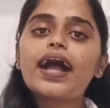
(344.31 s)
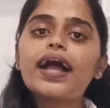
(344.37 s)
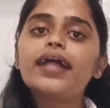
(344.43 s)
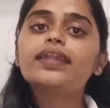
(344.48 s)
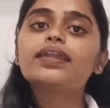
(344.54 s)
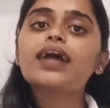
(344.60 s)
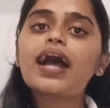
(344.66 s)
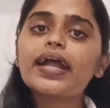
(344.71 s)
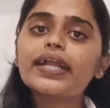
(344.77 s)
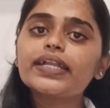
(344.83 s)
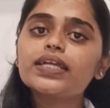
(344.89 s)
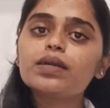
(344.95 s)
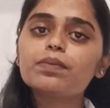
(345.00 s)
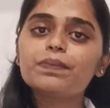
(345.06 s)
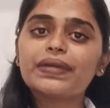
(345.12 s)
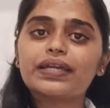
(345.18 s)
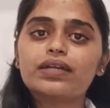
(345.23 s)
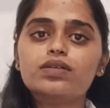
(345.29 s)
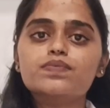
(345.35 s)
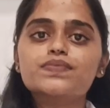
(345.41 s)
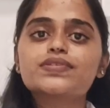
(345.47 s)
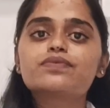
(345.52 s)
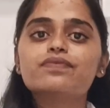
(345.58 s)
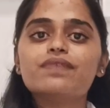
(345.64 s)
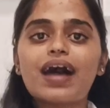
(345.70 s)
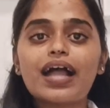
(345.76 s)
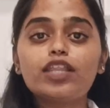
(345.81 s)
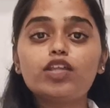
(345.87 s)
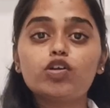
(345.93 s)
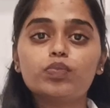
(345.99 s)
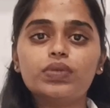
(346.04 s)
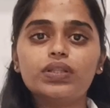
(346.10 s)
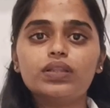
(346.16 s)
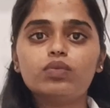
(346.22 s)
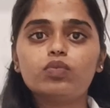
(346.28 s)
An idea becomes
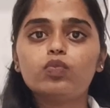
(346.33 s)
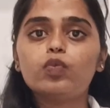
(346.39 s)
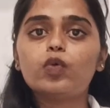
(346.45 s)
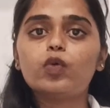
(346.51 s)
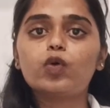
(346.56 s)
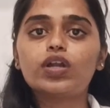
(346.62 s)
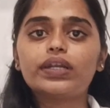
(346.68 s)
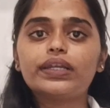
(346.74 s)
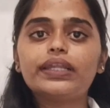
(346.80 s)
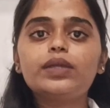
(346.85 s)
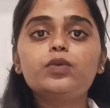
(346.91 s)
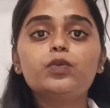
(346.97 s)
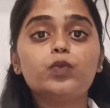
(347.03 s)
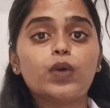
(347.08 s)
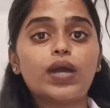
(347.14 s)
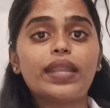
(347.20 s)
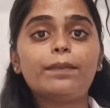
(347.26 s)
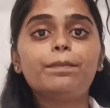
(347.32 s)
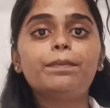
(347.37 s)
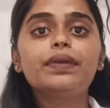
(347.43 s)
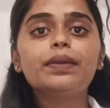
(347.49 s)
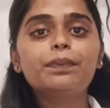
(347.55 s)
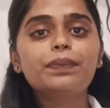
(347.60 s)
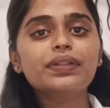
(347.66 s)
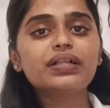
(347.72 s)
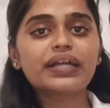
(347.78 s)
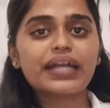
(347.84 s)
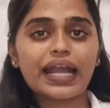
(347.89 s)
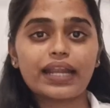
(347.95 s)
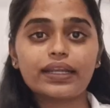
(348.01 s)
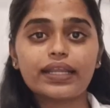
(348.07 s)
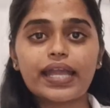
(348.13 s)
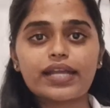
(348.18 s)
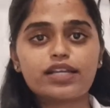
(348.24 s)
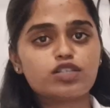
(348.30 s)
valuable only when people
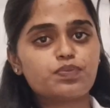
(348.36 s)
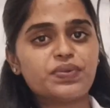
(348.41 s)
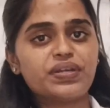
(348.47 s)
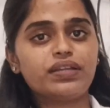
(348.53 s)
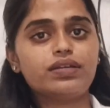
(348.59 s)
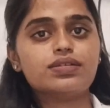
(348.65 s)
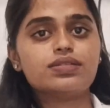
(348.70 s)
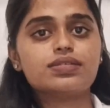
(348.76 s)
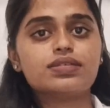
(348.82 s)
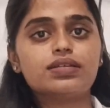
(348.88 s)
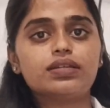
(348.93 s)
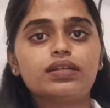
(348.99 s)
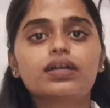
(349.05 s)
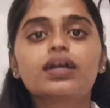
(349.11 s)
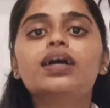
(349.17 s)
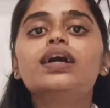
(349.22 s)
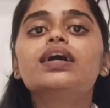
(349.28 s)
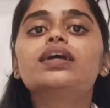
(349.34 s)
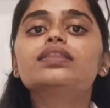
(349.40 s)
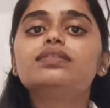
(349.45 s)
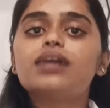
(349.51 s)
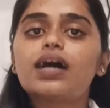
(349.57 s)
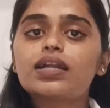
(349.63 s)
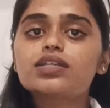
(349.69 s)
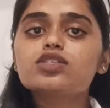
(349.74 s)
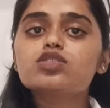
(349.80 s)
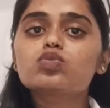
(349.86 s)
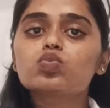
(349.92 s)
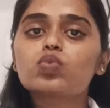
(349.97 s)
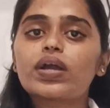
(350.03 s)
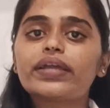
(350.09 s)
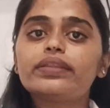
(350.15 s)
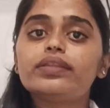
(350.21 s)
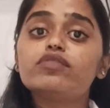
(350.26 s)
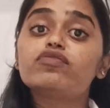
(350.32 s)
can experience it. That is
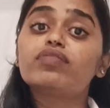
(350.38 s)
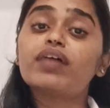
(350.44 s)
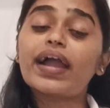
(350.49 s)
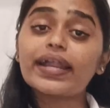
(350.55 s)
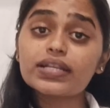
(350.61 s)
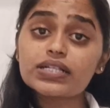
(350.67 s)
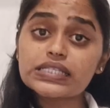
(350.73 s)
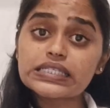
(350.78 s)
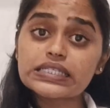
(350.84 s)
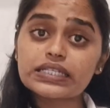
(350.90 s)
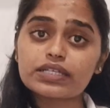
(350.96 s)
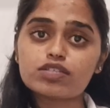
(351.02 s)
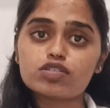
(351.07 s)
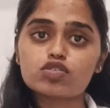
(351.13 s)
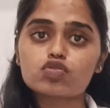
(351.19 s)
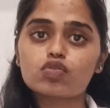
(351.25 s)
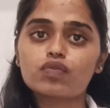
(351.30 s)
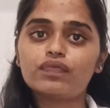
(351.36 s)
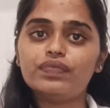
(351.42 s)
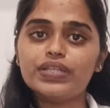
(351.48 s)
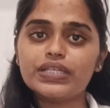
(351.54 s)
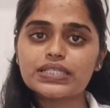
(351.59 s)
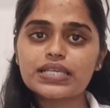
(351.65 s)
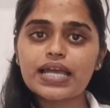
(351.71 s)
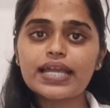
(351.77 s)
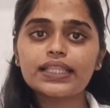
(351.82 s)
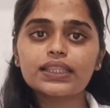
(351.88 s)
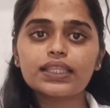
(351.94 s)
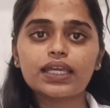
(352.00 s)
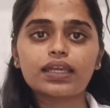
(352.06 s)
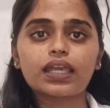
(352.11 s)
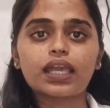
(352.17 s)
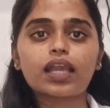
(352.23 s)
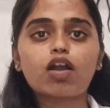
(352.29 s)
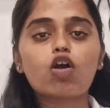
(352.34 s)
why the final stages of design
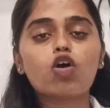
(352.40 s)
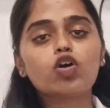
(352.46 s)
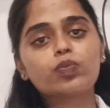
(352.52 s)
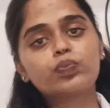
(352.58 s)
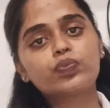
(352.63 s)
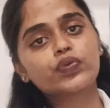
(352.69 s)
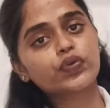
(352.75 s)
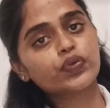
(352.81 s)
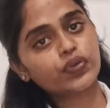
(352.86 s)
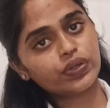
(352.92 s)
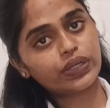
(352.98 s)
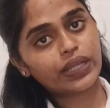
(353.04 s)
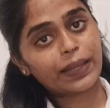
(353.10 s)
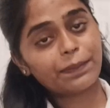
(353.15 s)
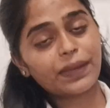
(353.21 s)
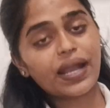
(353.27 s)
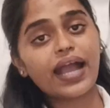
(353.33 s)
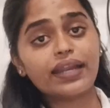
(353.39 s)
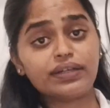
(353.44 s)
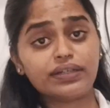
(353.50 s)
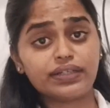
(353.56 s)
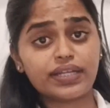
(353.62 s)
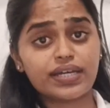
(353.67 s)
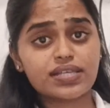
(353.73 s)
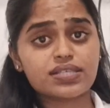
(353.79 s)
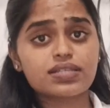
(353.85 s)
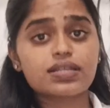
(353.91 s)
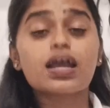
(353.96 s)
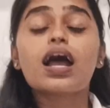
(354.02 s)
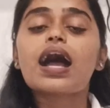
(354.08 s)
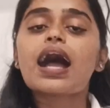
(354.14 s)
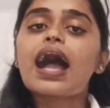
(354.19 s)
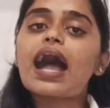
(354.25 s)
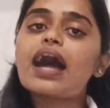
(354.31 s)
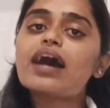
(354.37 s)
thinking are prototype and test.
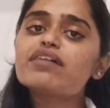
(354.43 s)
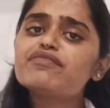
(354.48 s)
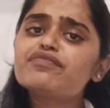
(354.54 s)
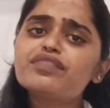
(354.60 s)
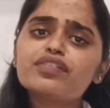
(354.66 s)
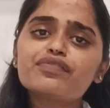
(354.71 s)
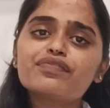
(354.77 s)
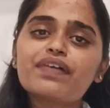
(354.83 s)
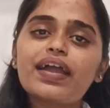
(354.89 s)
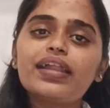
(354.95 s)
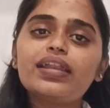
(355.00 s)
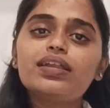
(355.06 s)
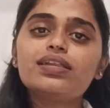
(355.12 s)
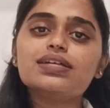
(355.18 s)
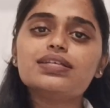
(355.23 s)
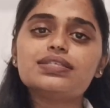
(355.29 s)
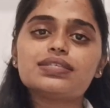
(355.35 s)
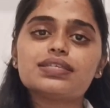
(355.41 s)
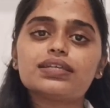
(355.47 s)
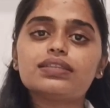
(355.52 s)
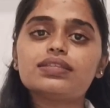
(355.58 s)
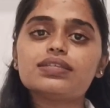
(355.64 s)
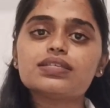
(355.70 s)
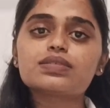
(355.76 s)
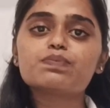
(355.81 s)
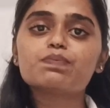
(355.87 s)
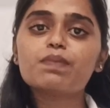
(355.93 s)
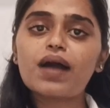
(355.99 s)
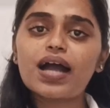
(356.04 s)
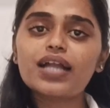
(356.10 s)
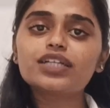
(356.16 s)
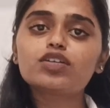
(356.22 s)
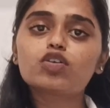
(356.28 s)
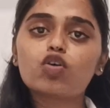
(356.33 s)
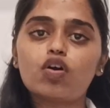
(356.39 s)
After finalizing the
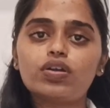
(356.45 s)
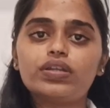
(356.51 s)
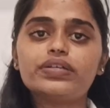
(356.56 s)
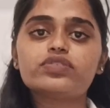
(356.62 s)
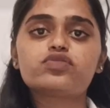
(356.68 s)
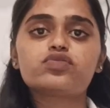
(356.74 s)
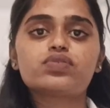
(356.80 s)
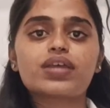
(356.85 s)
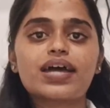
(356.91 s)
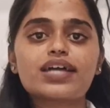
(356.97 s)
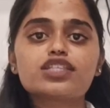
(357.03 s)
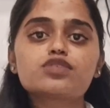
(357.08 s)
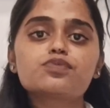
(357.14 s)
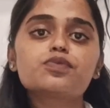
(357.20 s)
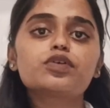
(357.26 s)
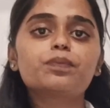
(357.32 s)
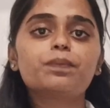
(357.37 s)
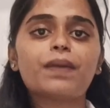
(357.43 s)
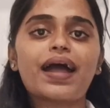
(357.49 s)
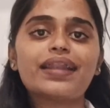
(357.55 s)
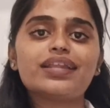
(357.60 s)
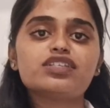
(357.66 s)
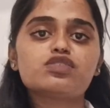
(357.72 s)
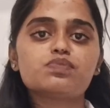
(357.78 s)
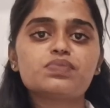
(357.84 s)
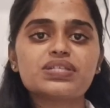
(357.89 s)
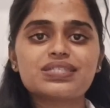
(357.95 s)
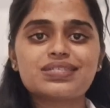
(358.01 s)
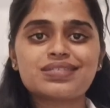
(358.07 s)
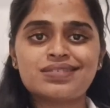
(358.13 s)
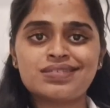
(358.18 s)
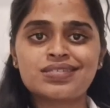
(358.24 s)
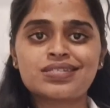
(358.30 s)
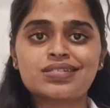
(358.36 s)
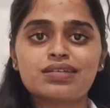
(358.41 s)
smart college transport management
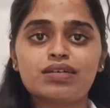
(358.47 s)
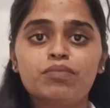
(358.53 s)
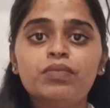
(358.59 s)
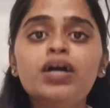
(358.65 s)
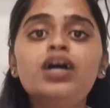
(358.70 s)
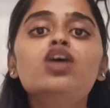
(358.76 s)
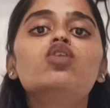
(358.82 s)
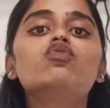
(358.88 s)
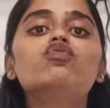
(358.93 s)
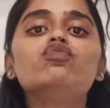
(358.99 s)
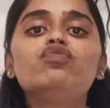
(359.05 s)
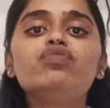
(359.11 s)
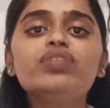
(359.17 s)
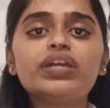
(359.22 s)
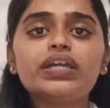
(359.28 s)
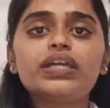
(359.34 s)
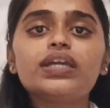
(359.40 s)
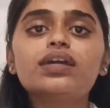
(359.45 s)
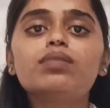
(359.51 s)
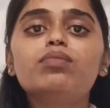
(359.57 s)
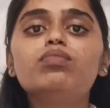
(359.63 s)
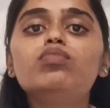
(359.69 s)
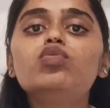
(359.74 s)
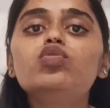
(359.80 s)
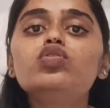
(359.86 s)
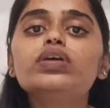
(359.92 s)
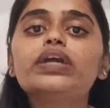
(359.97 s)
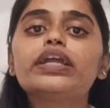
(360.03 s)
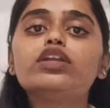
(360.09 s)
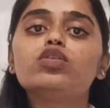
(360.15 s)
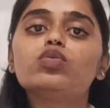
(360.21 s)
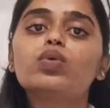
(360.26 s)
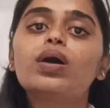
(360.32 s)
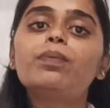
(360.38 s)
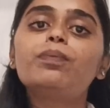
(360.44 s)
system, we moved
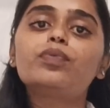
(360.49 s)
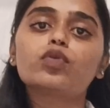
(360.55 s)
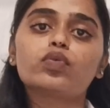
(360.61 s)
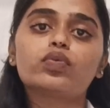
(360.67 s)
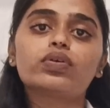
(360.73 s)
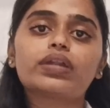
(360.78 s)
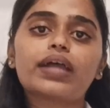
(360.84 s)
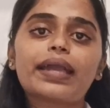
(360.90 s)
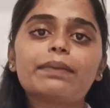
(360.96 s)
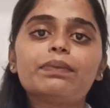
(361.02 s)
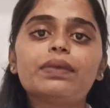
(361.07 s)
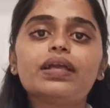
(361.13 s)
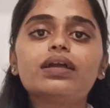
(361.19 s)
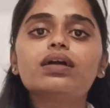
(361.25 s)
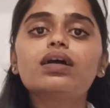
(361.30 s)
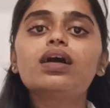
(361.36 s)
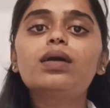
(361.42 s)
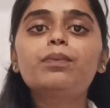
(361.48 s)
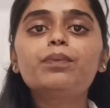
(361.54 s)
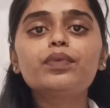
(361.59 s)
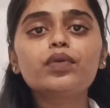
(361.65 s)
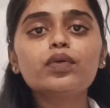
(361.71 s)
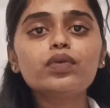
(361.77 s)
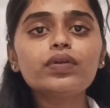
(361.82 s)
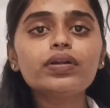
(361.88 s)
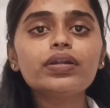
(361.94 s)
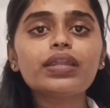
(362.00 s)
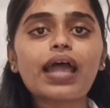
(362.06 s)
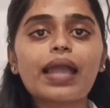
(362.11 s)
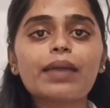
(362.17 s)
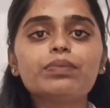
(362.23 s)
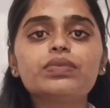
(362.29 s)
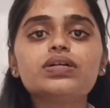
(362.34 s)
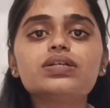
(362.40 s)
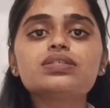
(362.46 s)
into a prototyping. A
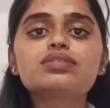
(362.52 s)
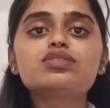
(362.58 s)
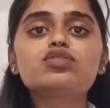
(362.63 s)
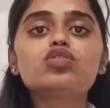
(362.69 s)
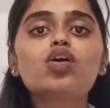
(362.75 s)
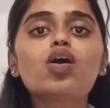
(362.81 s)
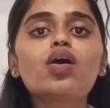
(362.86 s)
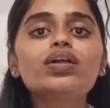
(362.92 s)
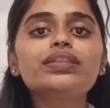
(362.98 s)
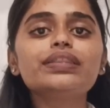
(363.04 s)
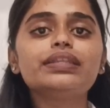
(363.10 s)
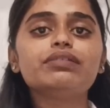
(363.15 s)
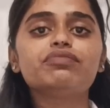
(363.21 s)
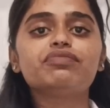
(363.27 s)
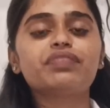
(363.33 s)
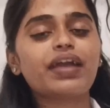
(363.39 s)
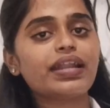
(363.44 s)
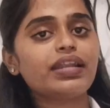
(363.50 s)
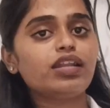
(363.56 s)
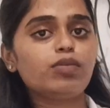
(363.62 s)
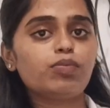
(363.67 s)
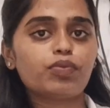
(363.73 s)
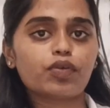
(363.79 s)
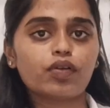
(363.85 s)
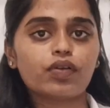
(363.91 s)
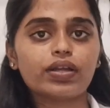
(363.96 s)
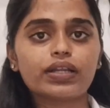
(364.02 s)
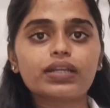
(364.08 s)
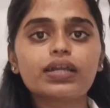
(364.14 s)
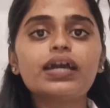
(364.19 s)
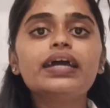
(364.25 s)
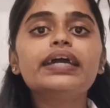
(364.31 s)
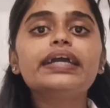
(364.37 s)
prototype is not the final product.